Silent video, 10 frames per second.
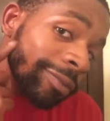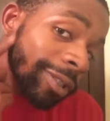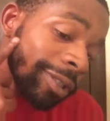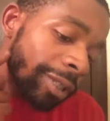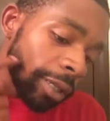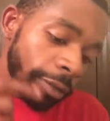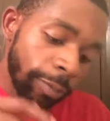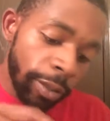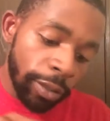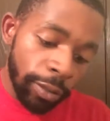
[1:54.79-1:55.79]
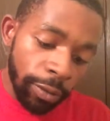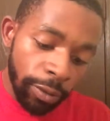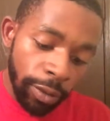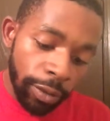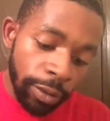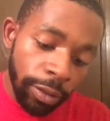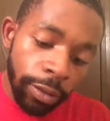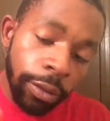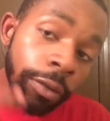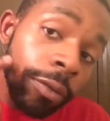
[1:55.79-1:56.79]
because I have patches on that
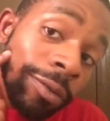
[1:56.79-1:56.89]
side.